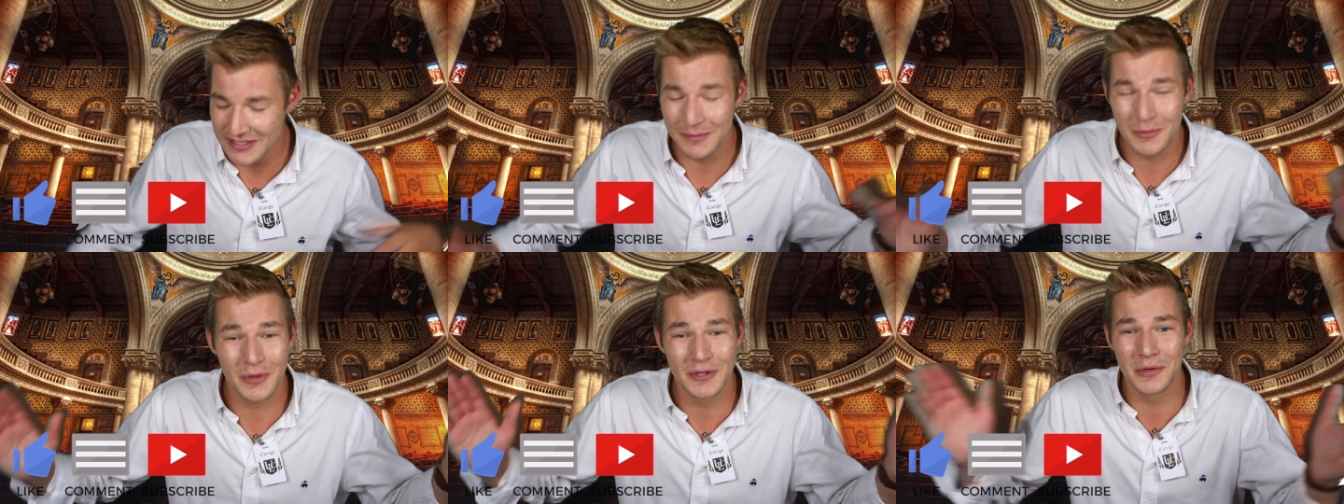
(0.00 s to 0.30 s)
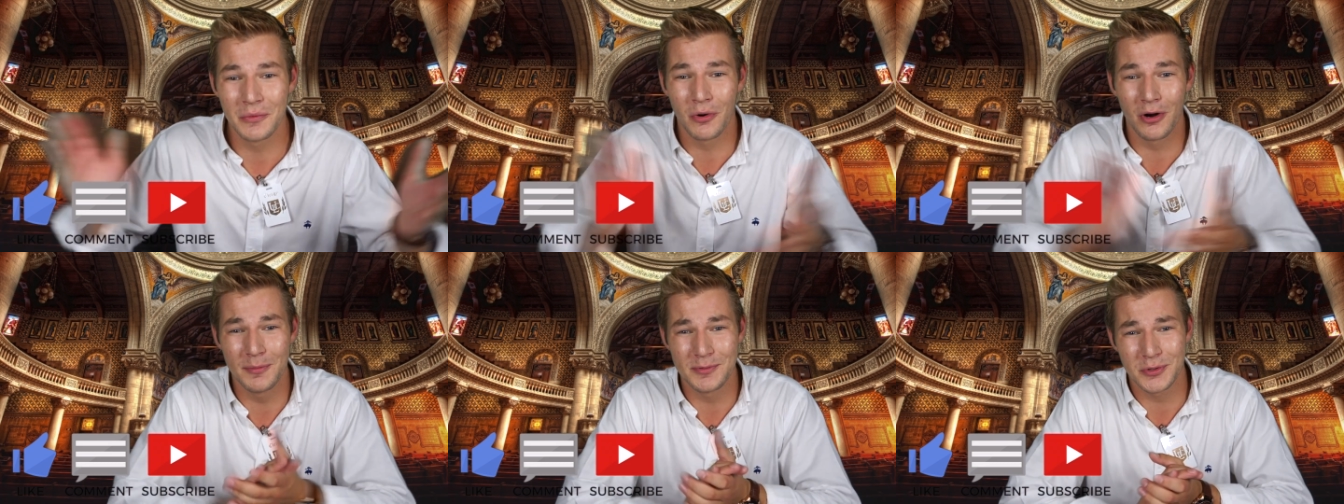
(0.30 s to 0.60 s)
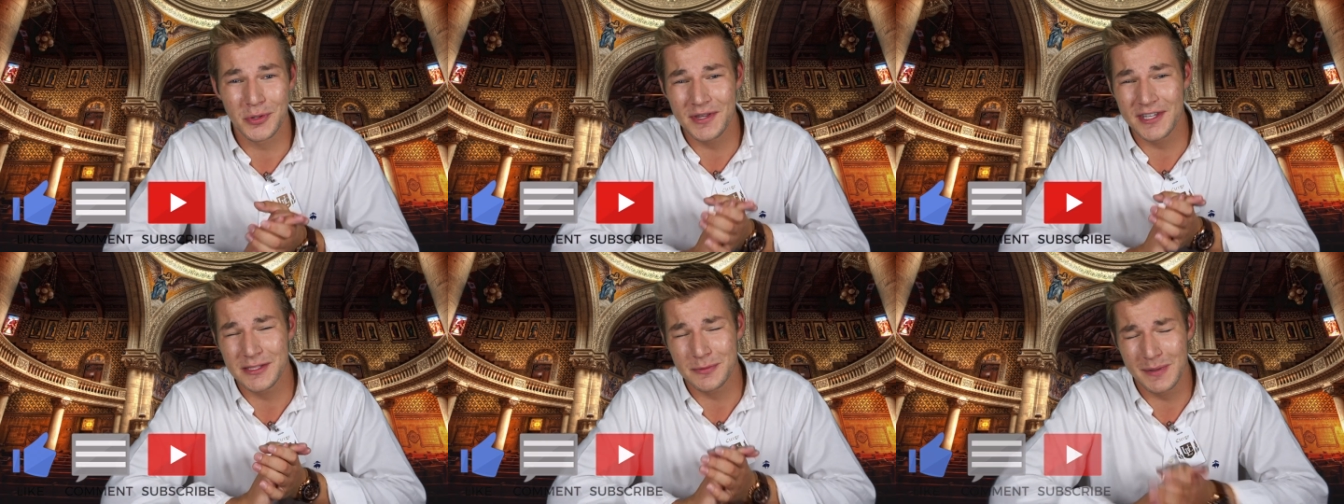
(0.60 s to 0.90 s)
I'm going to Warped
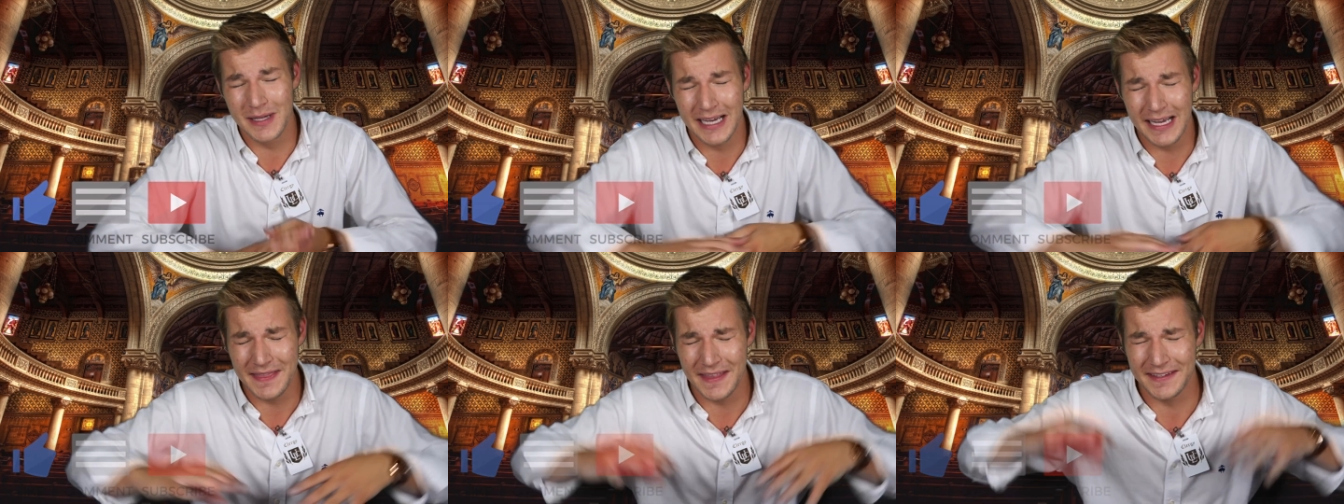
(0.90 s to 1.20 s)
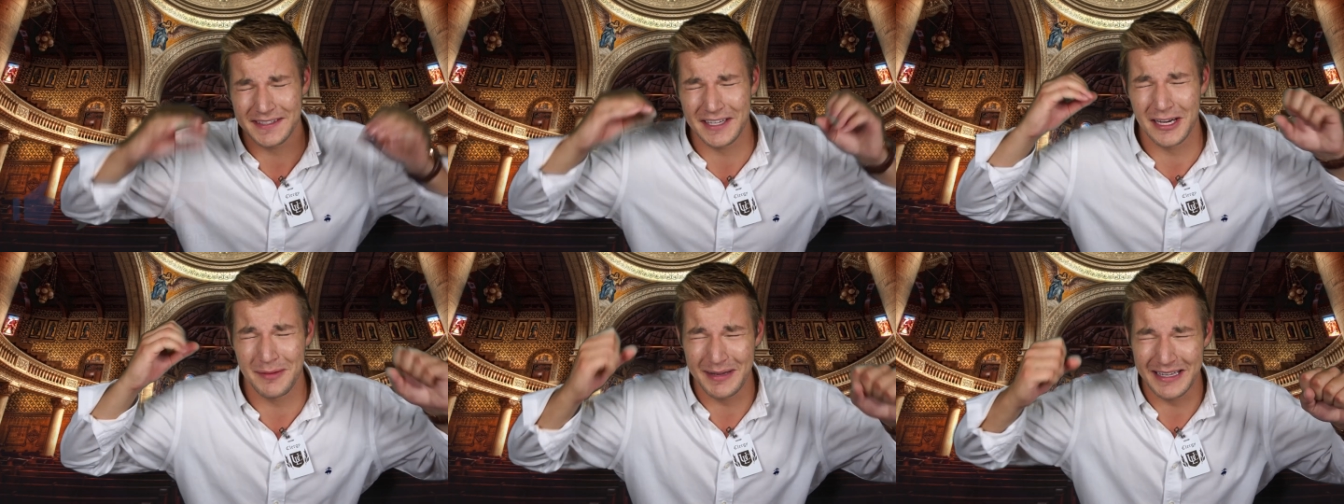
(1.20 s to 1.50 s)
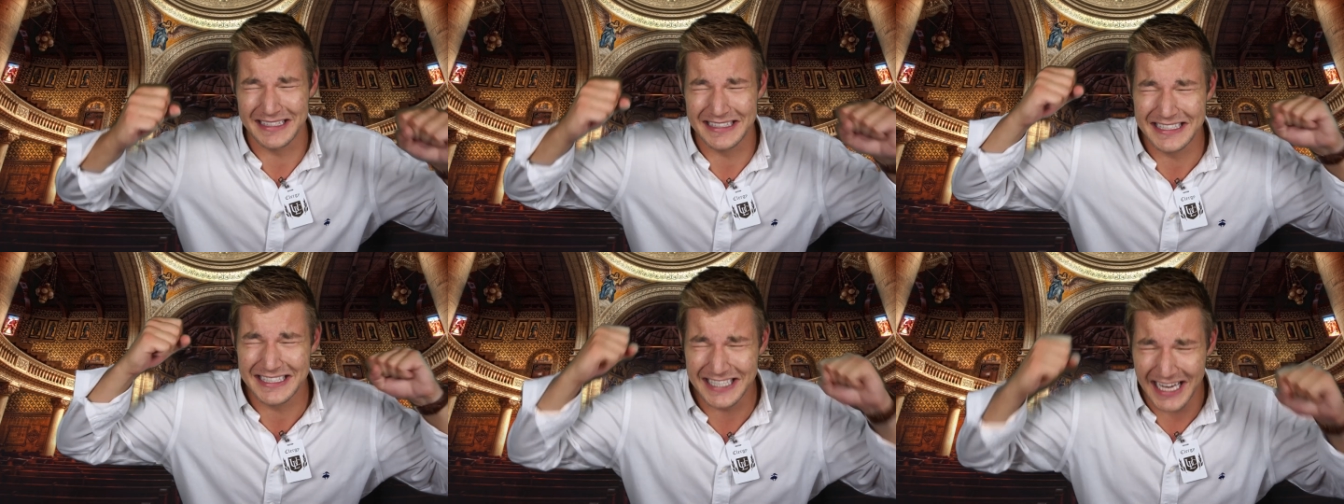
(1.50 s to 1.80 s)
Tour this weekend. That's going to be
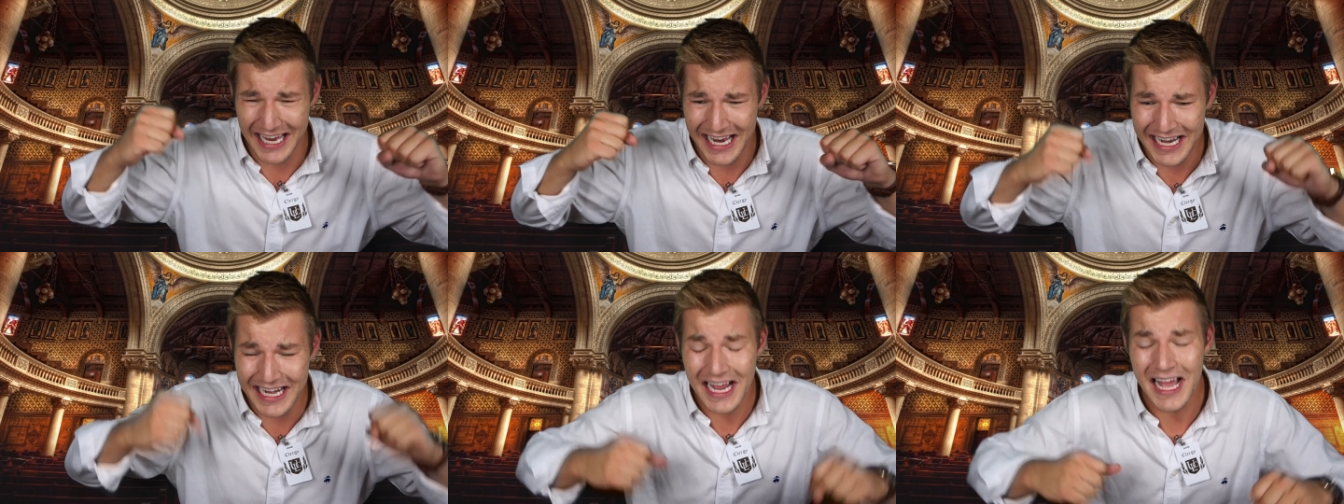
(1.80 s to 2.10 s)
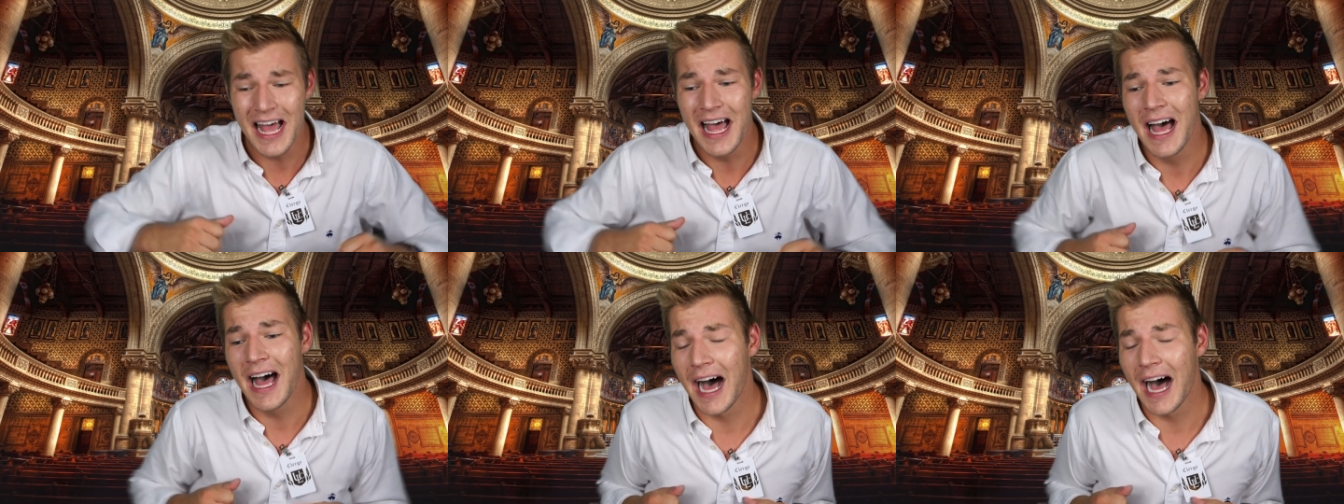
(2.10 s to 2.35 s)
insane.